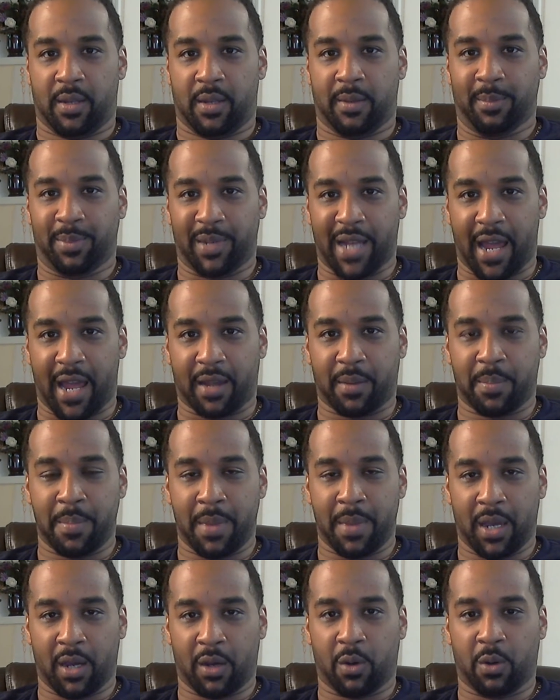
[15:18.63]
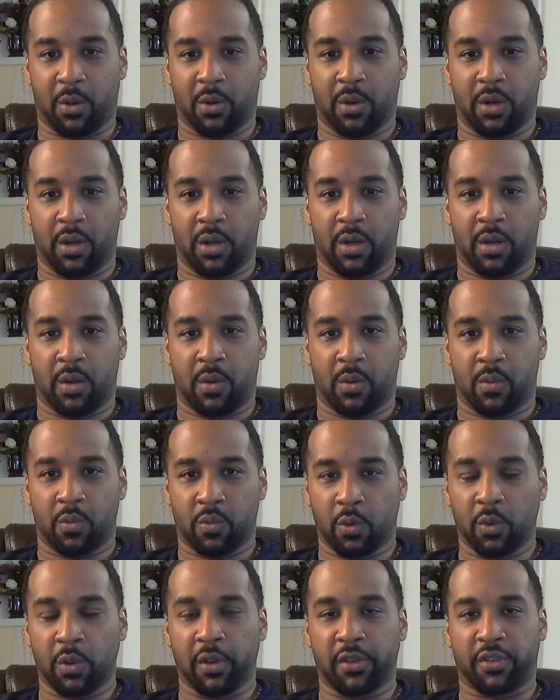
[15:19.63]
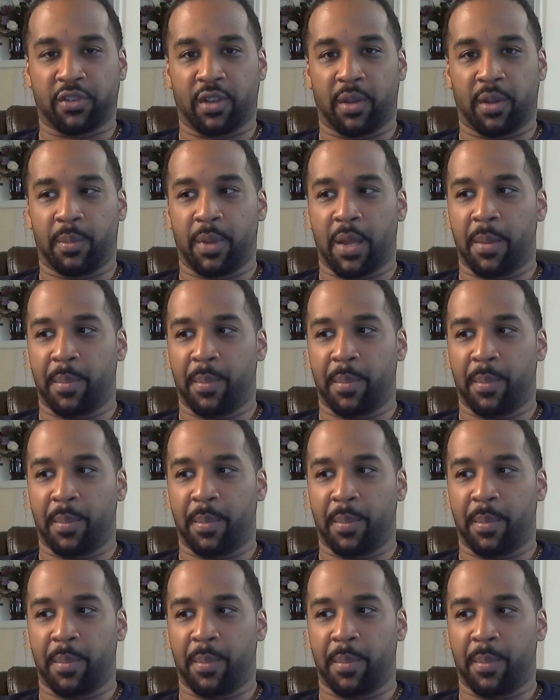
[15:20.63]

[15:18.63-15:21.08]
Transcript: black male rulership